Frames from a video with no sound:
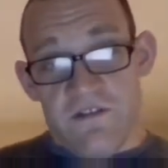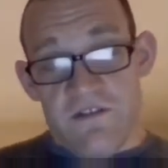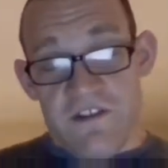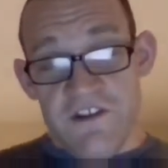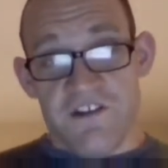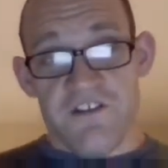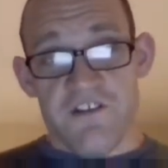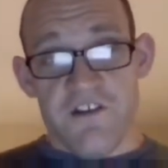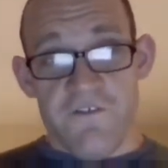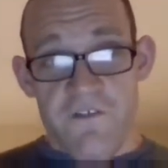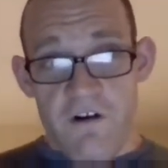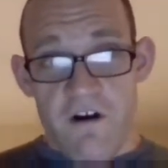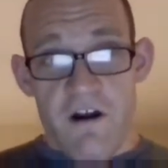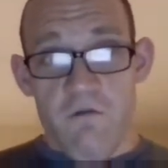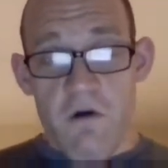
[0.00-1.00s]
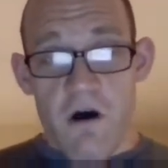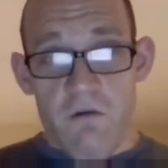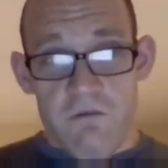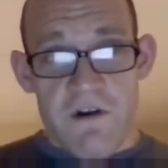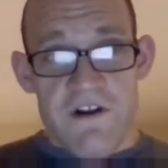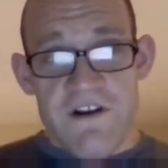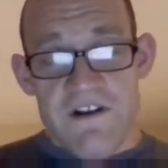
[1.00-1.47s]
this is a very
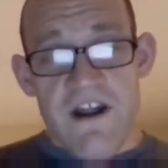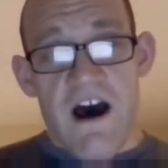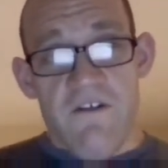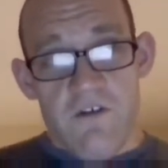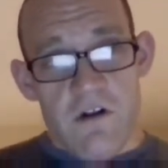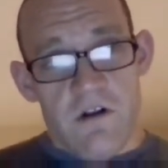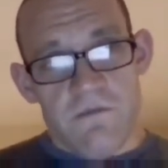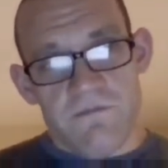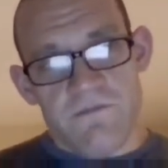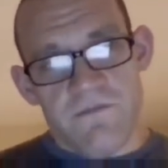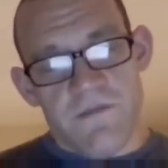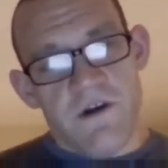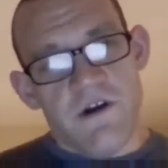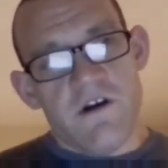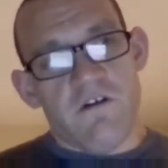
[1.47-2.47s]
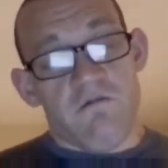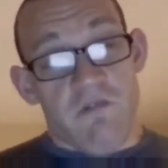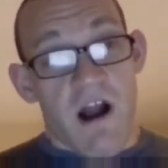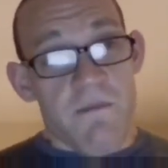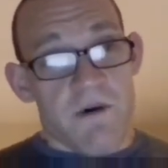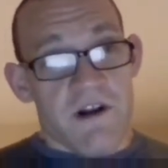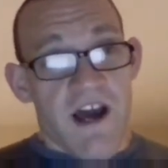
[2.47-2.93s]
well-written novel.
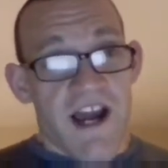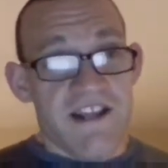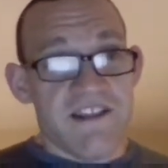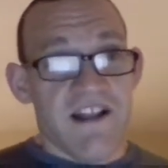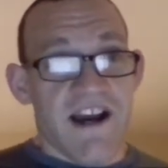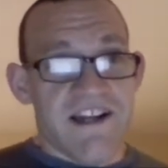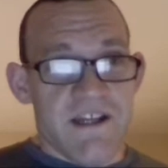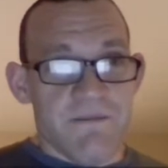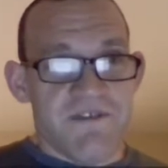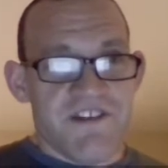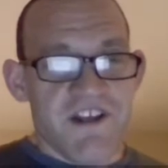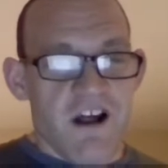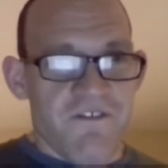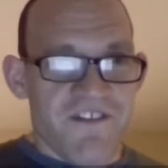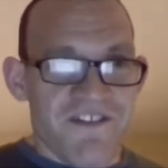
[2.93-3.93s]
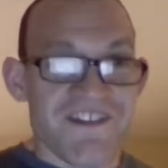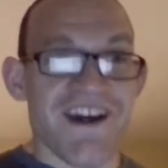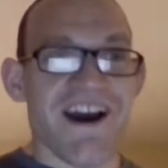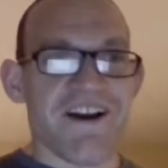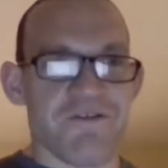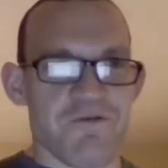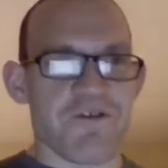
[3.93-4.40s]
Robert Heinlein himself, the
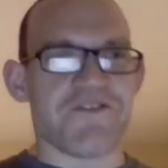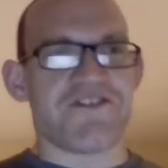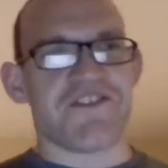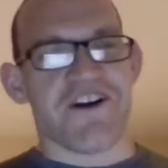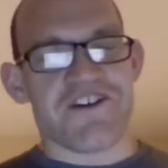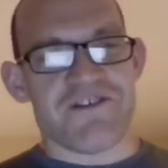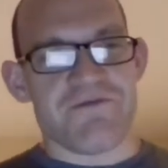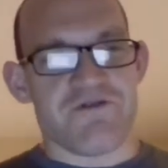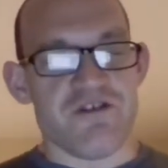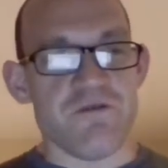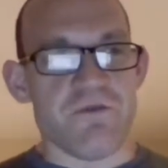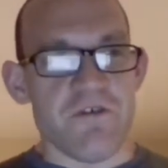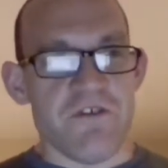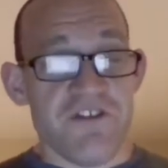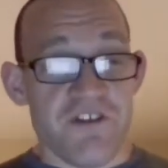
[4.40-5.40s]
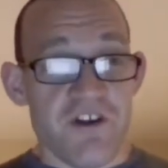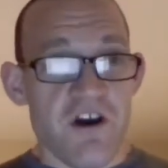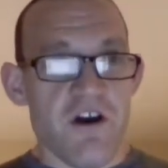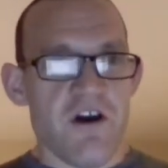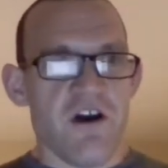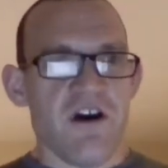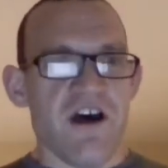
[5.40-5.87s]
guy who wrote Starship Troopers,
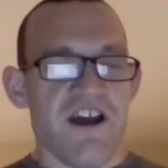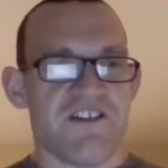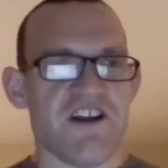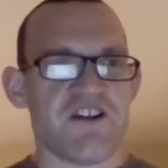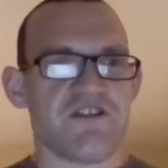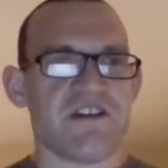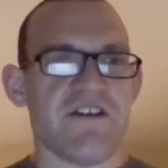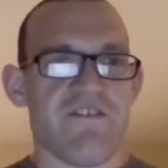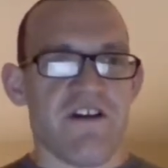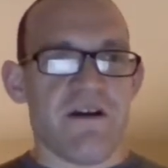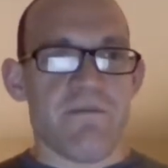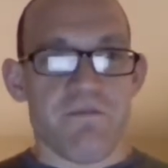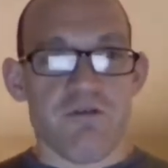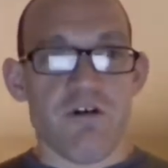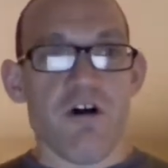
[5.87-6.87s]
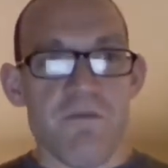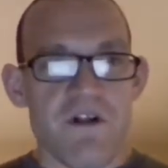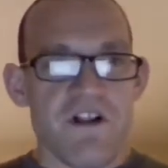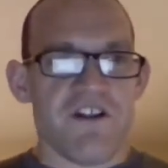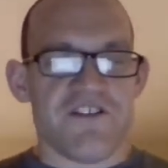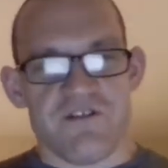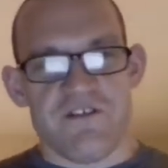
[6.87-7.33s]
essentially a very
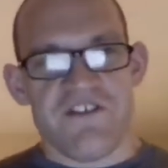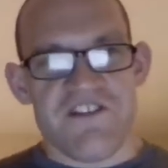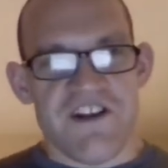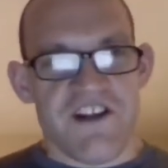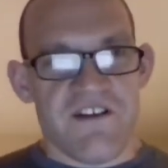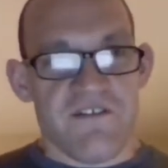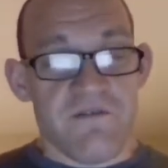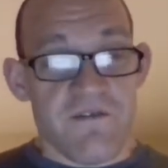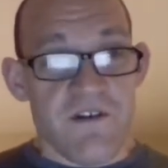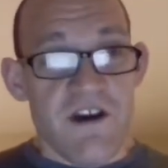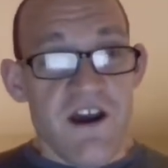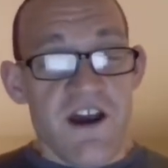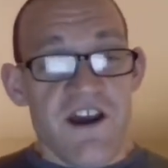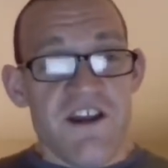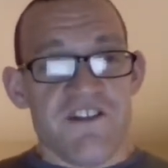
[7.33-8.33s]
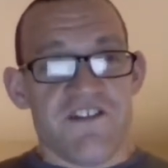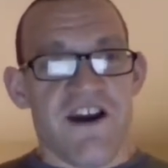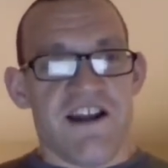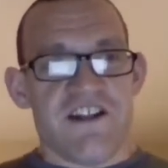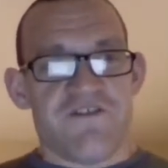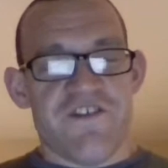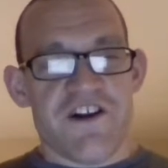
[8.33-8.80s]
pro-militaristic
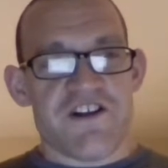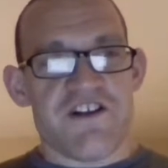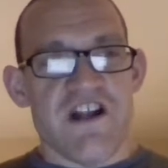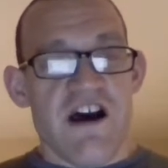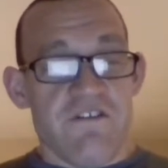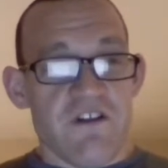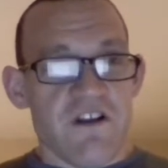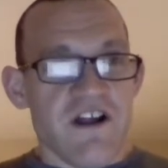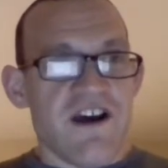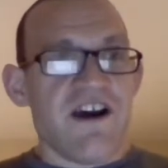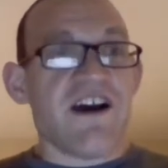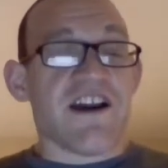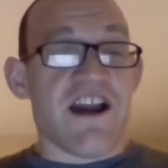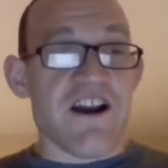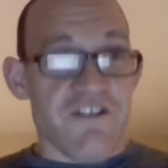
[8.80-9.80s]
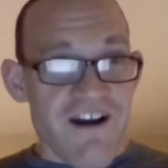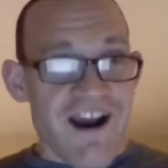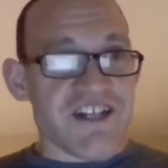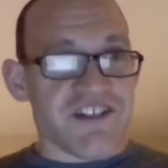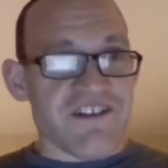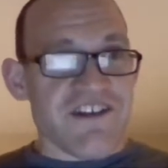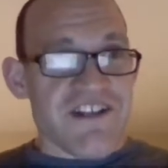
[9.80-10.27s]
science fiction novel,
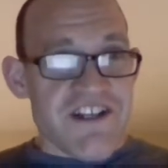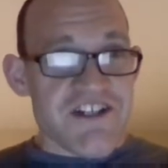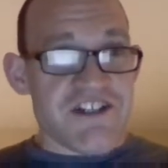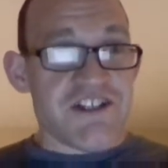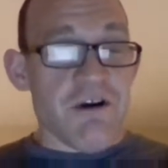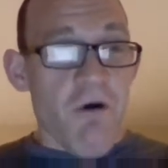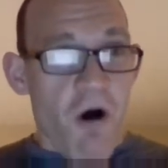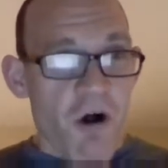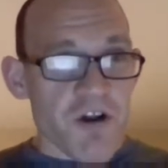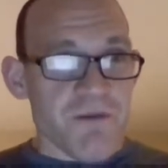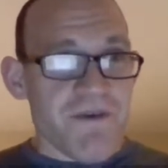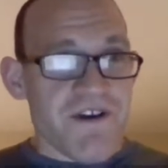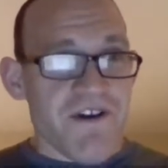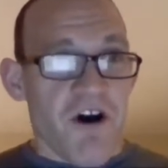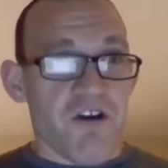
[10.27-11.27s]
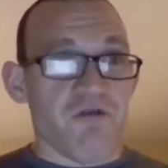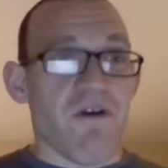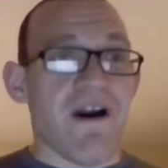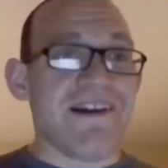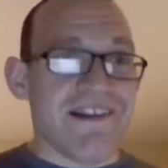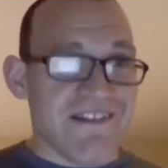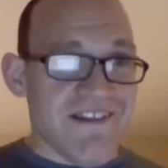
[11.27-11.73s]
congratulated Joe Haldeman on
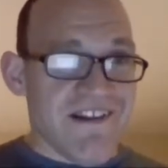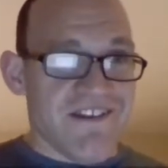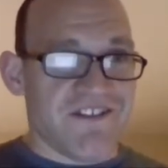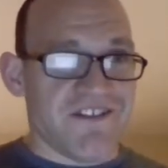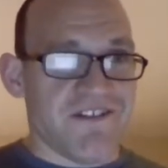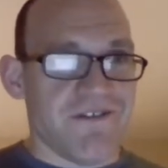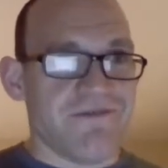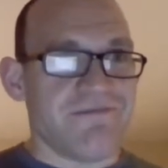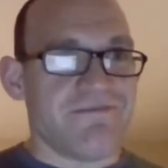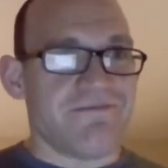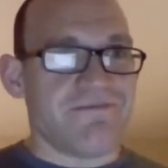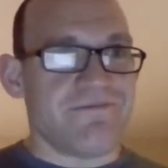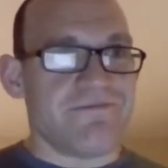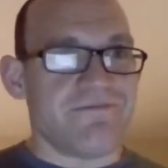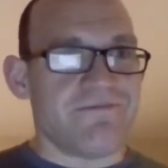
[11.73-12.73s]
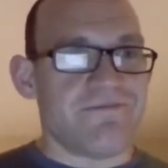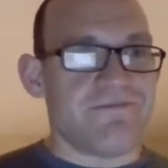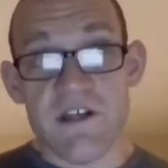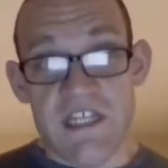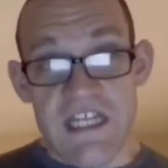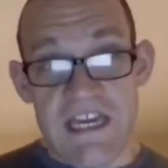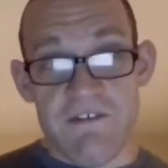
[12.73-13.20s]
writing this.
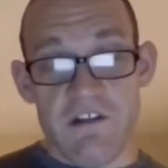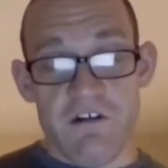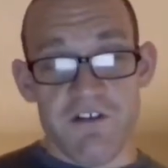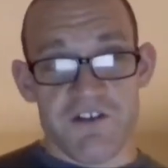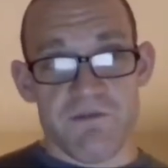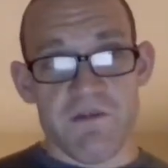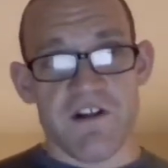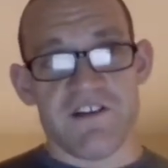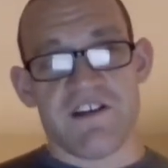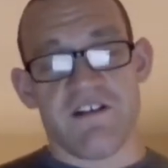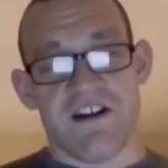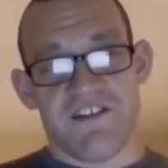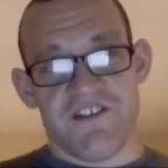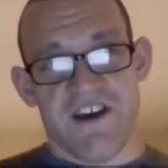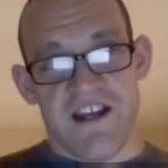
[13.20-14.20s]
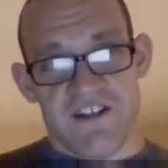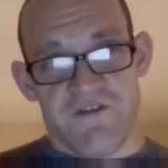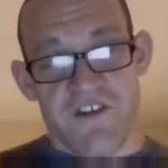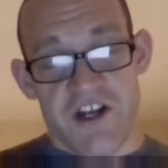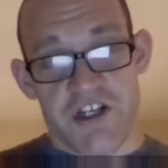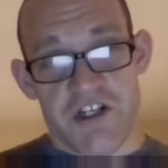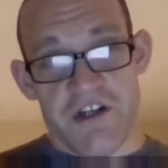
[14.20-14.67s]
Even though it's military science
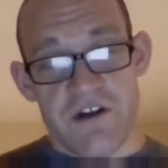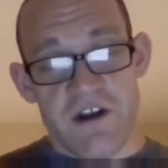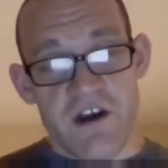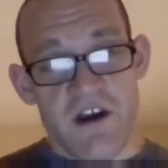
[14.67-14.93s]
fiction,